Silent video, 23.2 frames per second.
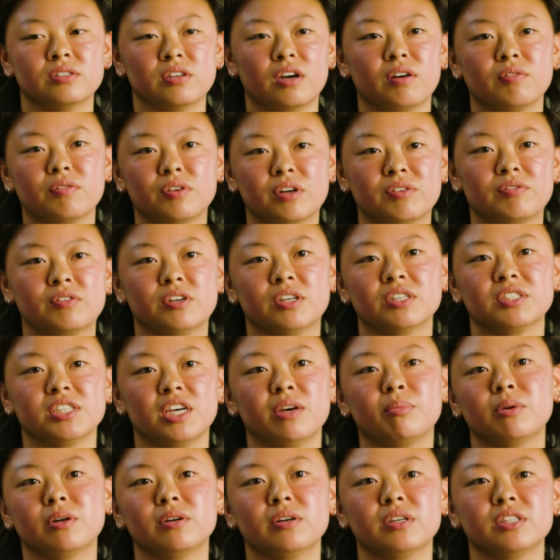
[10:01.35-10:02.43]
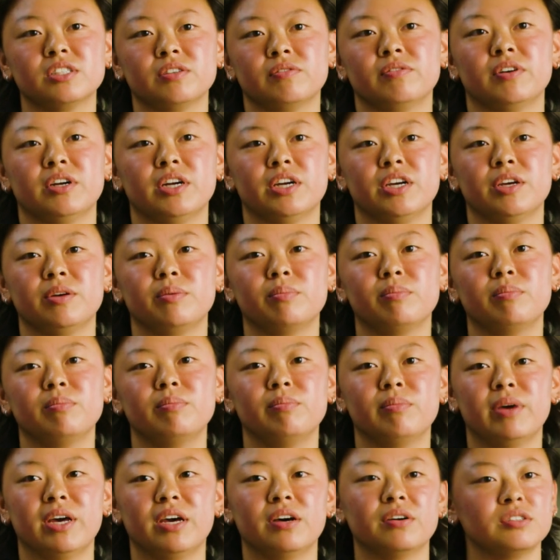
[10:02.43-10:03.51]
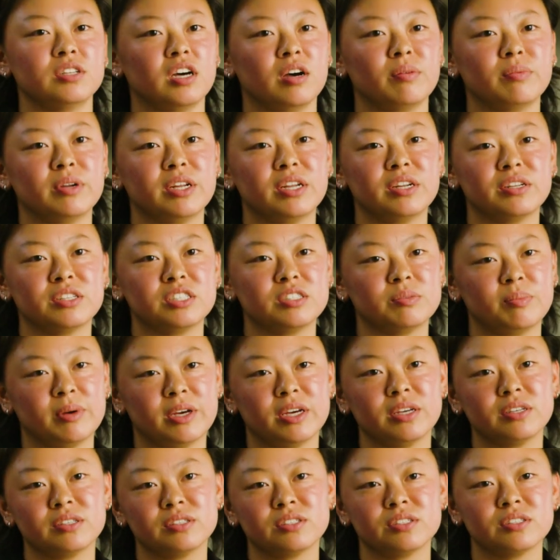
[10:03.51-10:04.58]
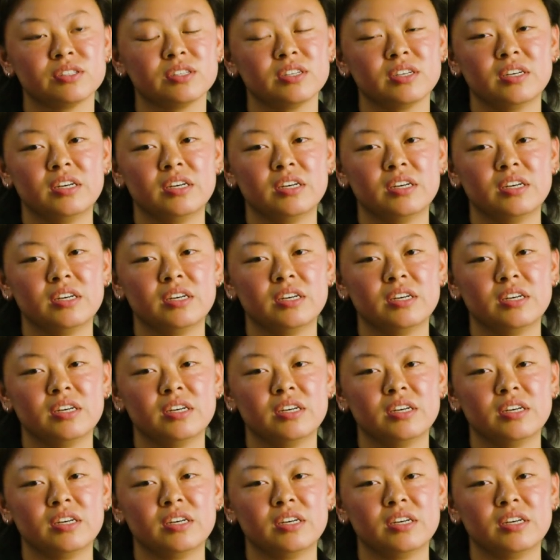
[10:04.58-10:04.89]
software, for example, it's a very male-dominated space.